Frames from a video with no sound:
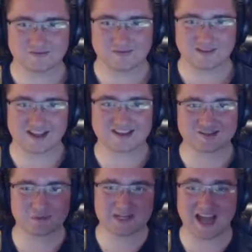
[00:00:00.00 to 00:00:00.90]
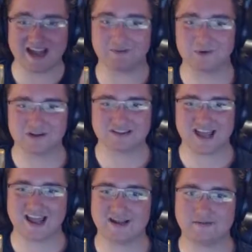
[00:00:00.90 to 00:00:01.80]
Yes, we're tied. We're all
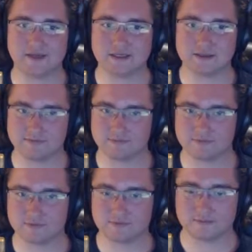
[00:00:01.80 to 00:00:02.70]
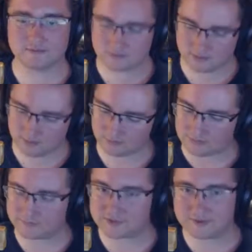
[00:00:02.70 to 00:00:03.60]
tied except for you.
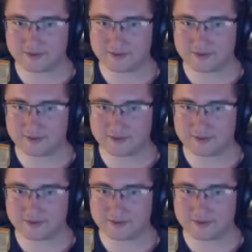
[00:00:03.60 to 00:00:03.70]
I'm sorry.